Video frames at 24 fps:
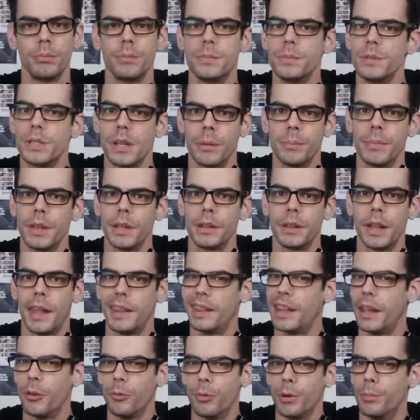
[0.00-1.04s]
something that
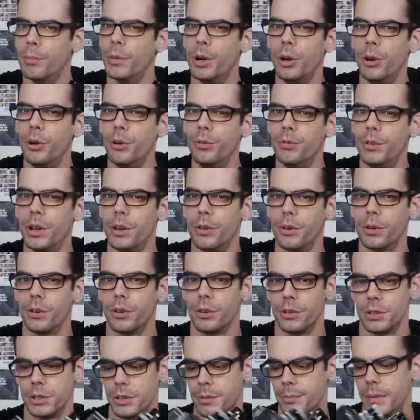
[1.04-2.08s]
they removed in
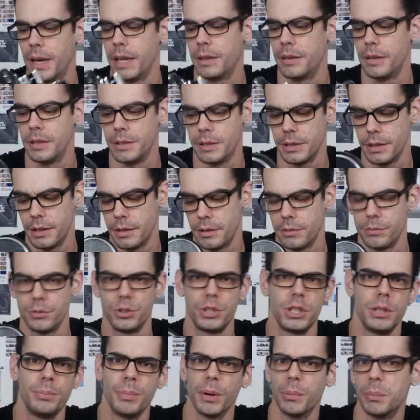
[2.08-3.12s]
order to make this a
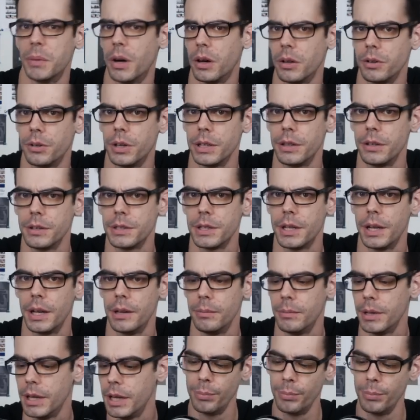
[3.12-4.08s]
cheaper model at the time.